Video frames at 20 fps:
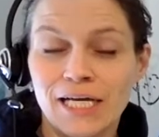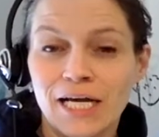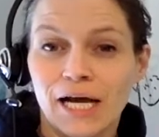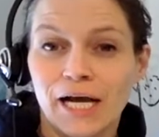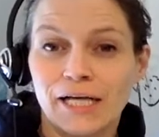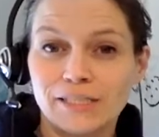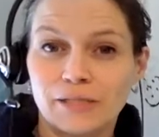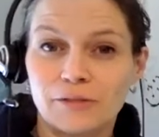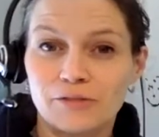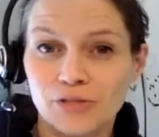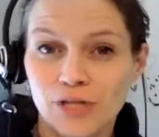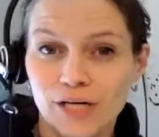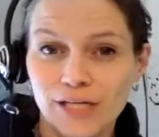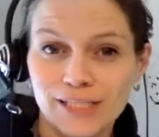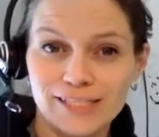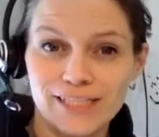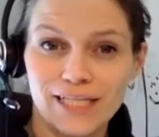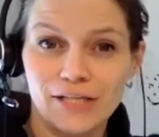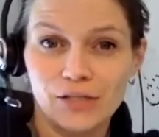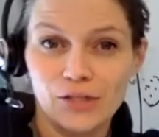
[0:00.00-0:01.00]
because I was trying to
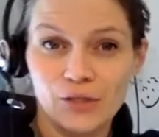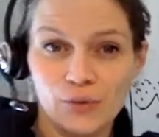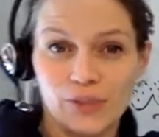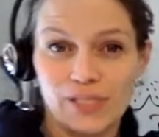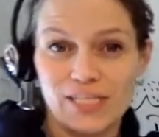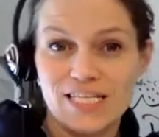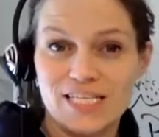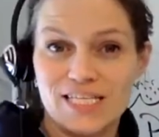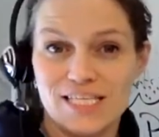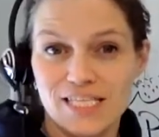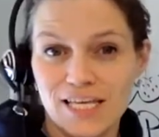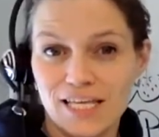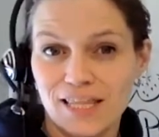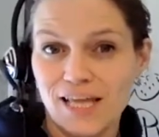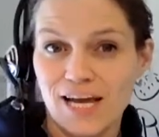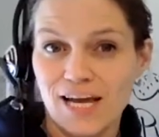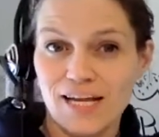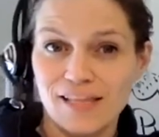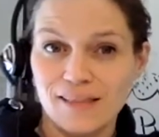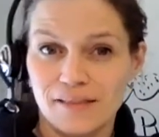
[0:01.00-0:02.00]
say that you could see
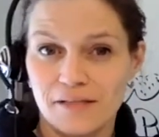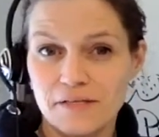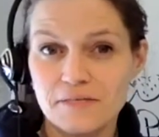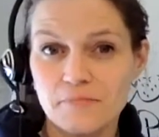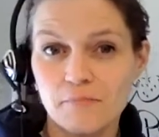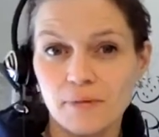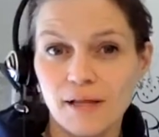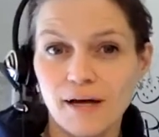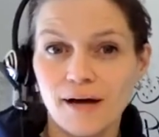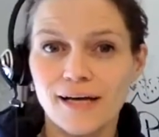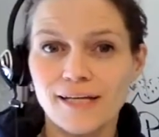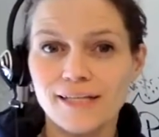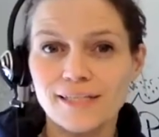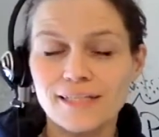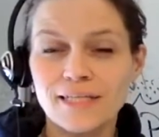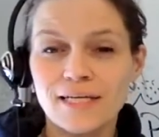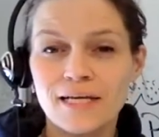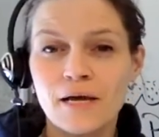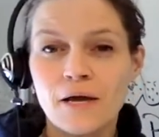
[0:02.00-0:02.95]
that in this plot,